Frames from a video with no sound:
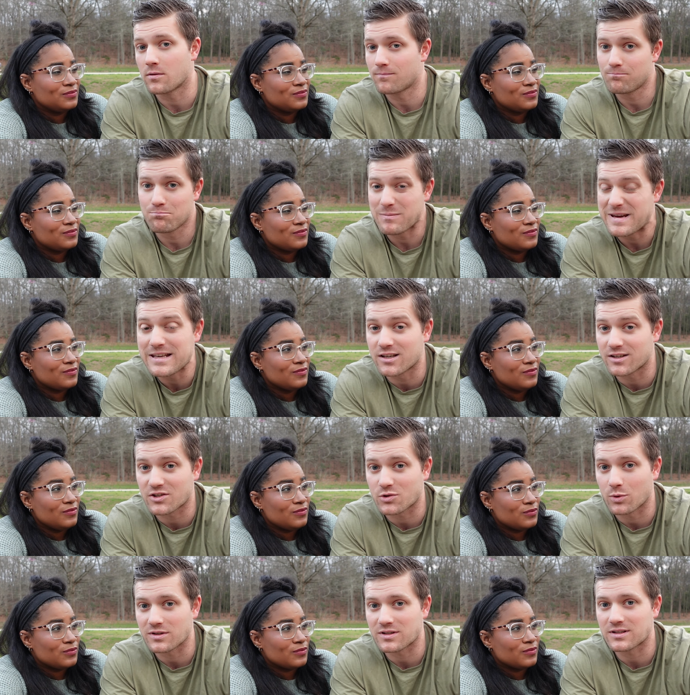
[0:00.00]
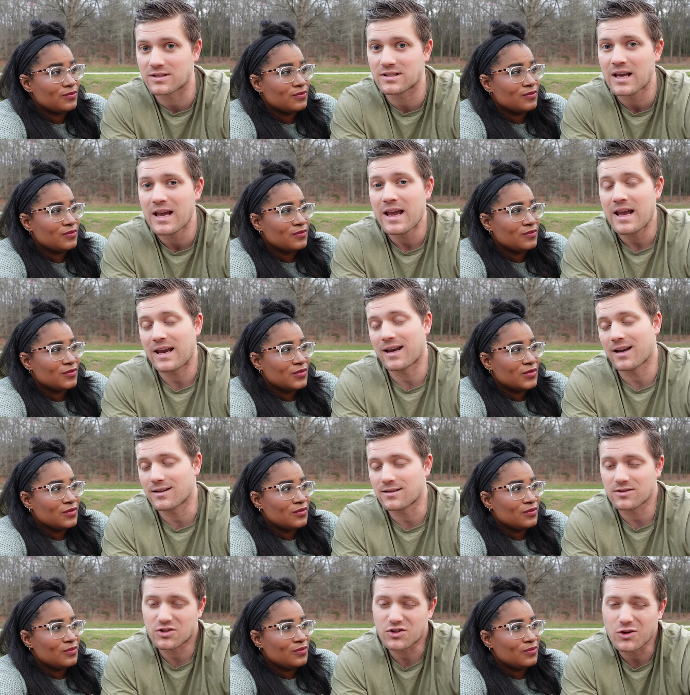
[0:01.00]
Speaker 1: media sources
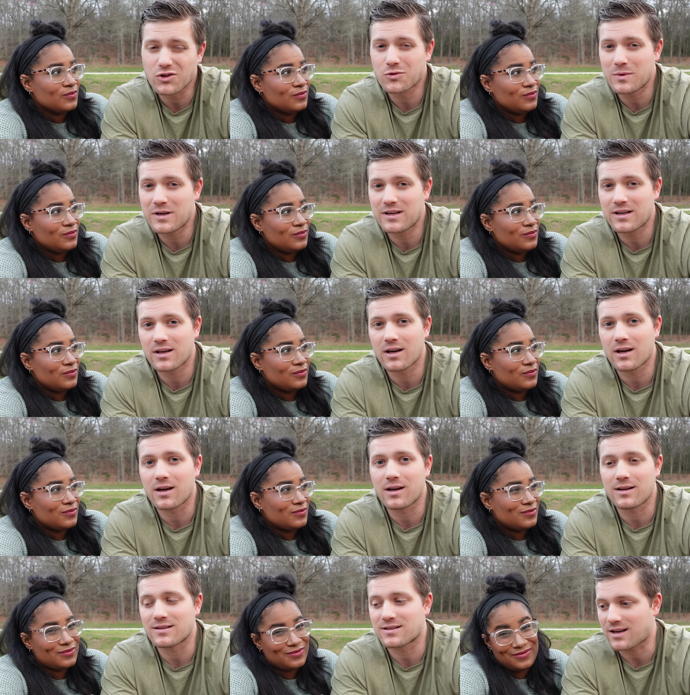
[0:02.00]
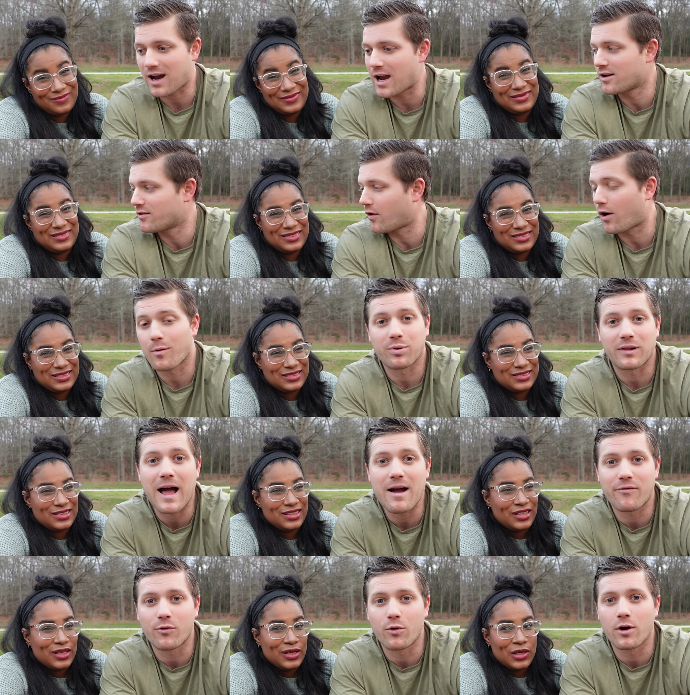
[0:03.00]
and social media is kind of our
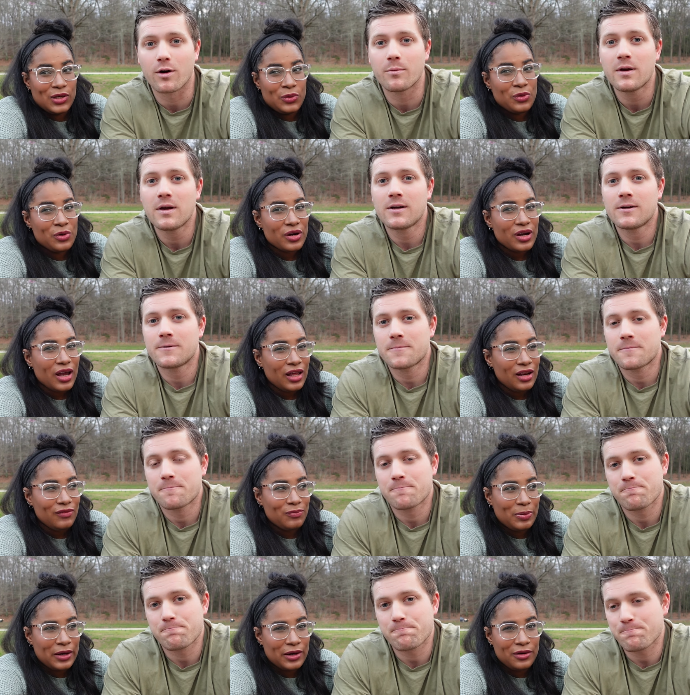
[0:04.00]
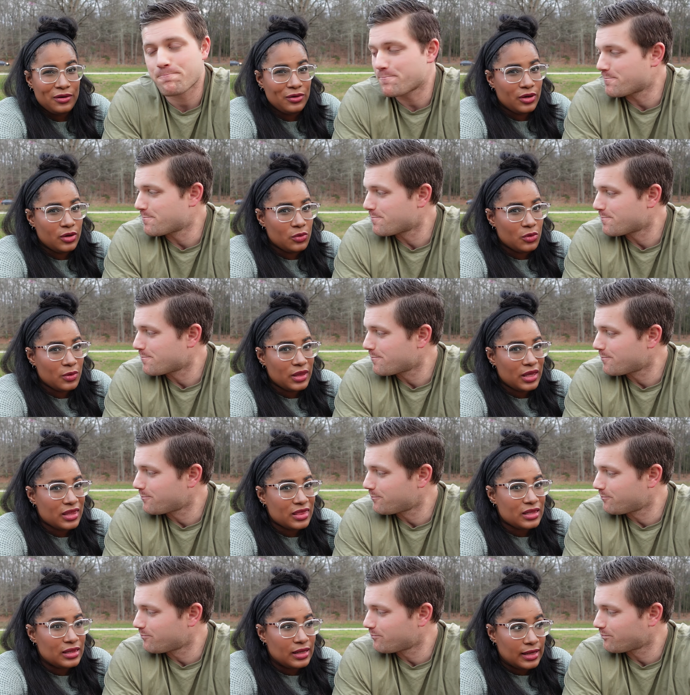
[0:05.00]
platform. We were
Speaker 2: kind of paranoid. We were like
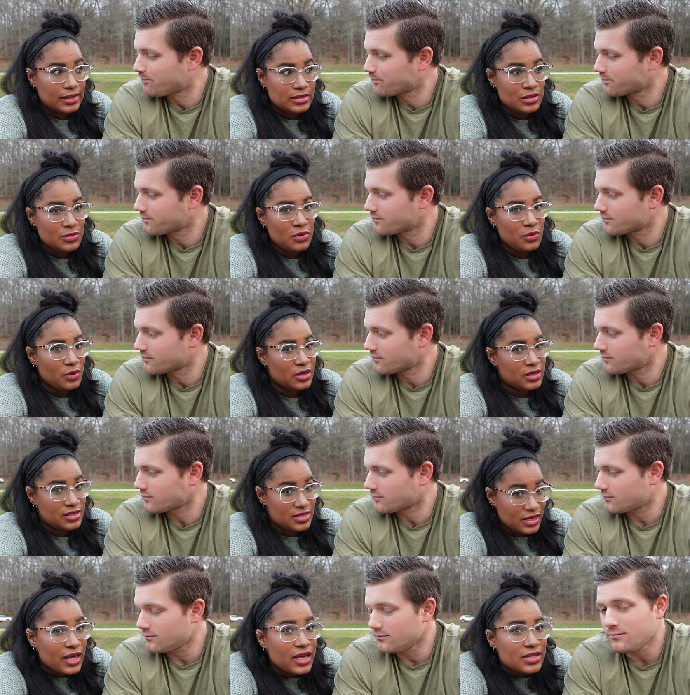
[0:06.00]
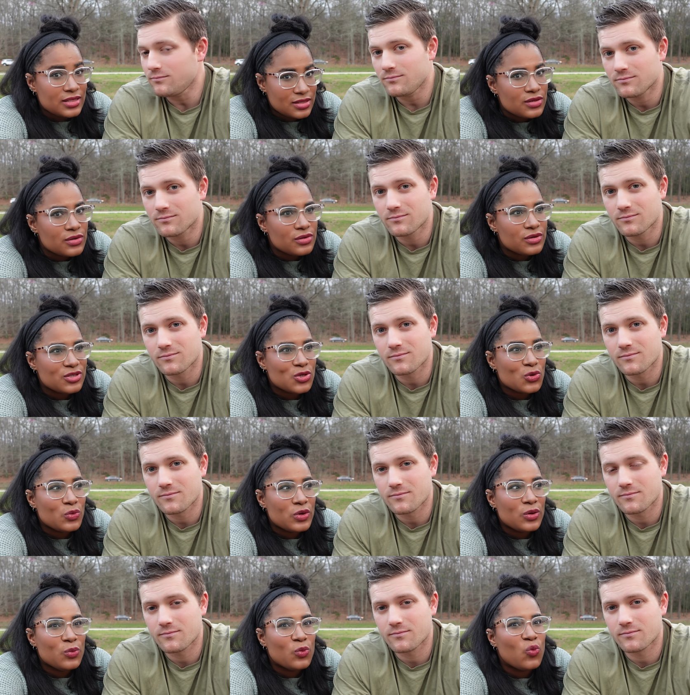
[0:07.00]
the last thing we want is to get sued. So
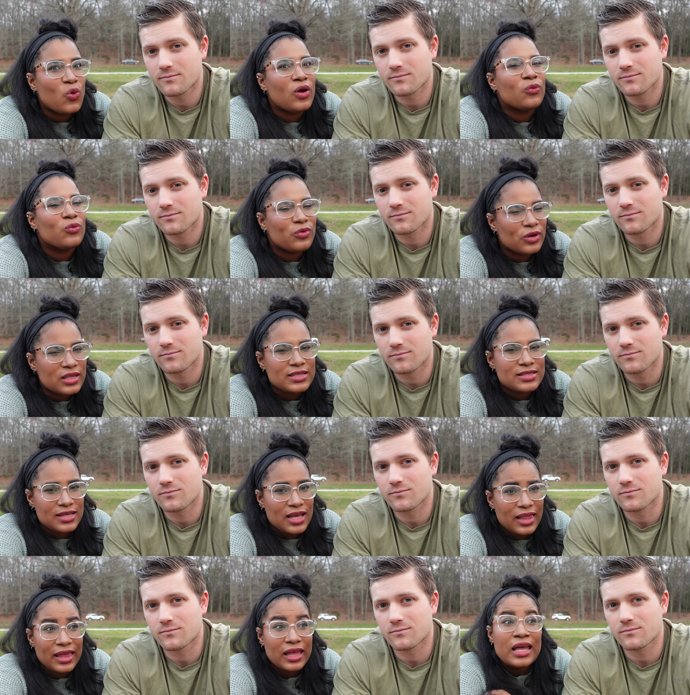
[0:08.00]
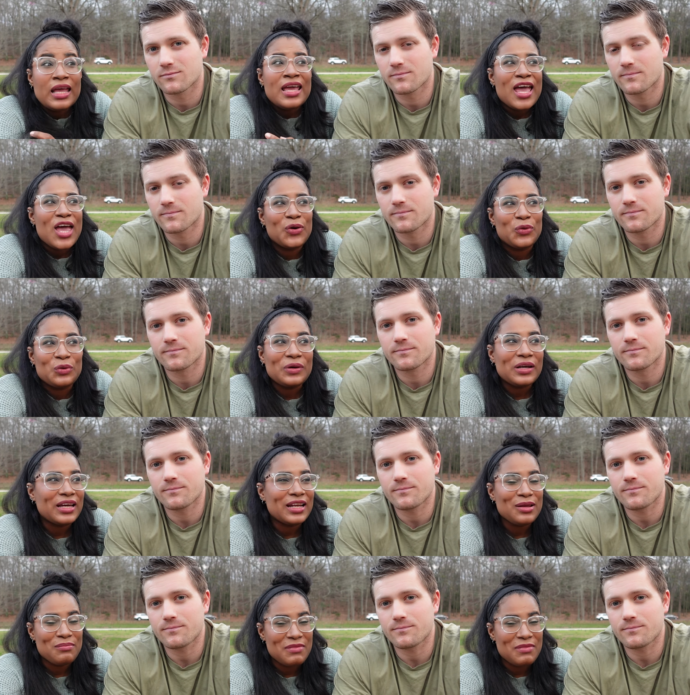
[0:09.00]
we went really silent and we were getting